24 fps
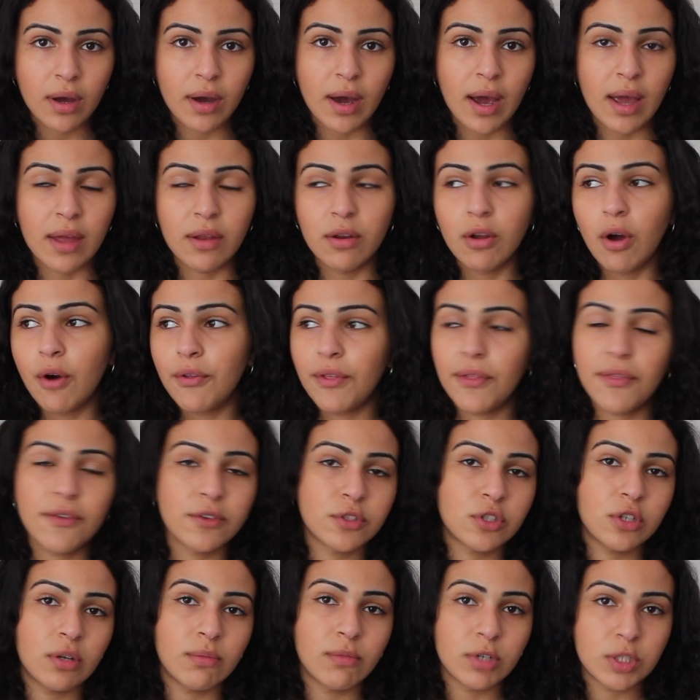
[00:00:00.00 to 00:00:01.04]
I know that
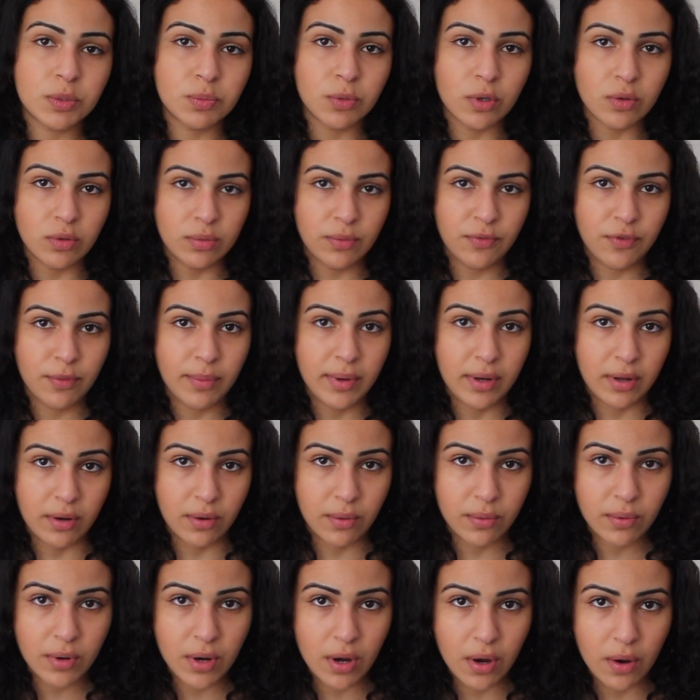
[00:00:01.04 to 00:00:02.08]
there's so much more room for me to
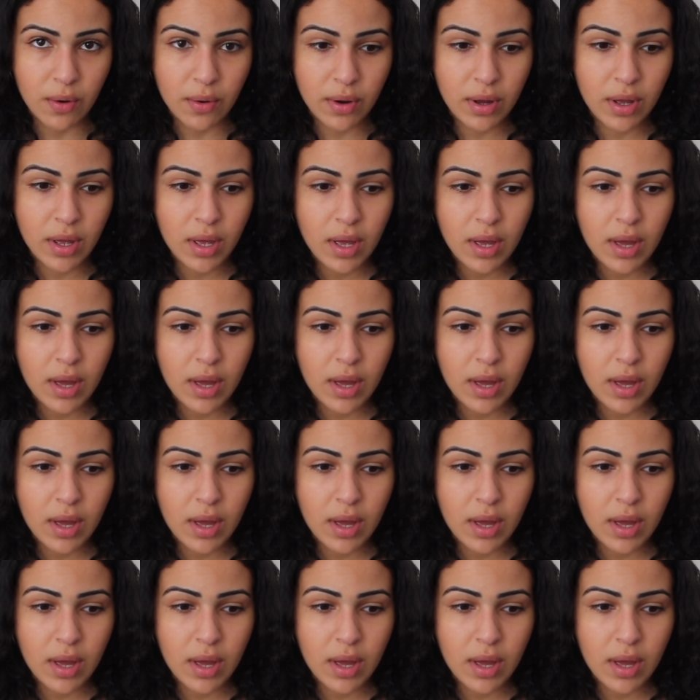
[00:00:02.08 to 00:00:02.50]
grow.